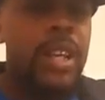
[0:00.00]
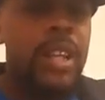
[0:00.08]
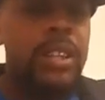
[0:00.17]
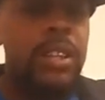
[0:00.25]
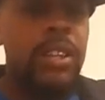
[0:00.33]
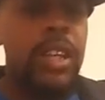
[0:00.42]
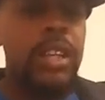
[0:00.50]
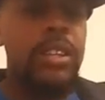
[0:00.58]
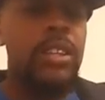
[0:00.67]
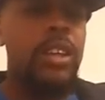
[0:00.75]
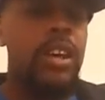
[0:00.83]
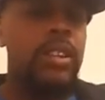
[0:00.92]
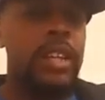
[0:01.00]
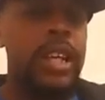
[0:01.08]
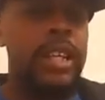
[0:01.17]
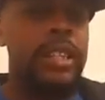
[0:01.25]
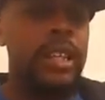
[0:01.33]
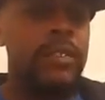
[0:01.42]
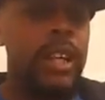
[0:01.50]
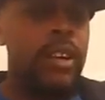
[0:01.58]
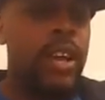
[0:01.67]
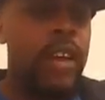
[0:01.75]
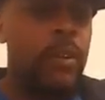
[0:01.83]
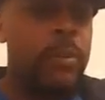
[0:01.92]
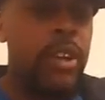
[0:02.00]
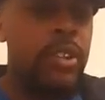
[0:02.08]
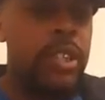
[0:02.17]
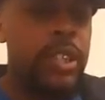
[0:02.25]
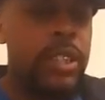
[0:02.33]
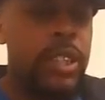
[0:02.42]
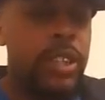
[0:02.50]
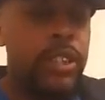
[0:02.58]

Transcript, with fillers: So, yeah, so long as, like I said, if they don't have a purchase and sales